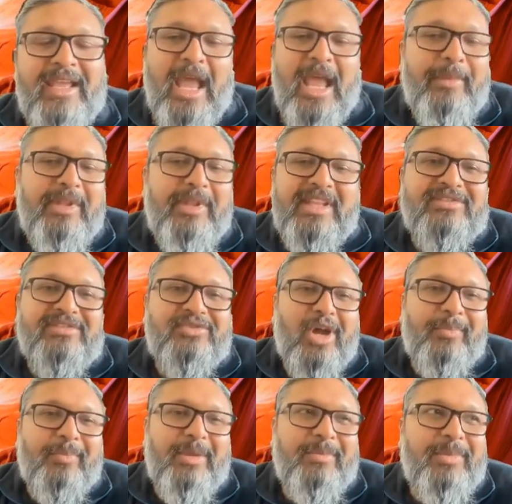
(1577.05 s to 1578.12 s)
I mean, this
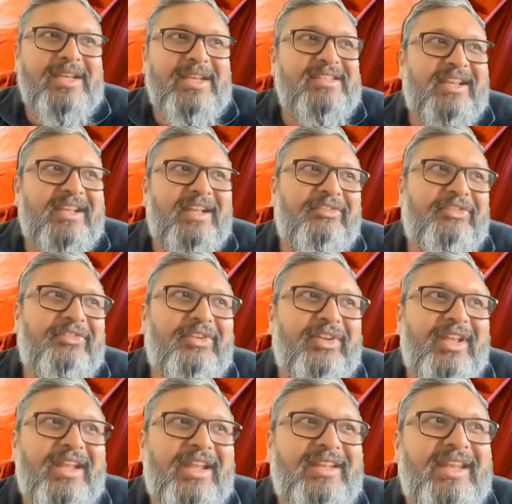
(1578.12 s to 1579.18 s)
topic by itself
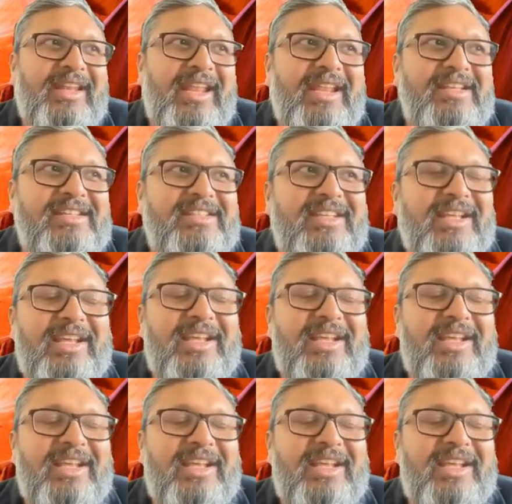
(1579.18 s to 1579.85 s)
needs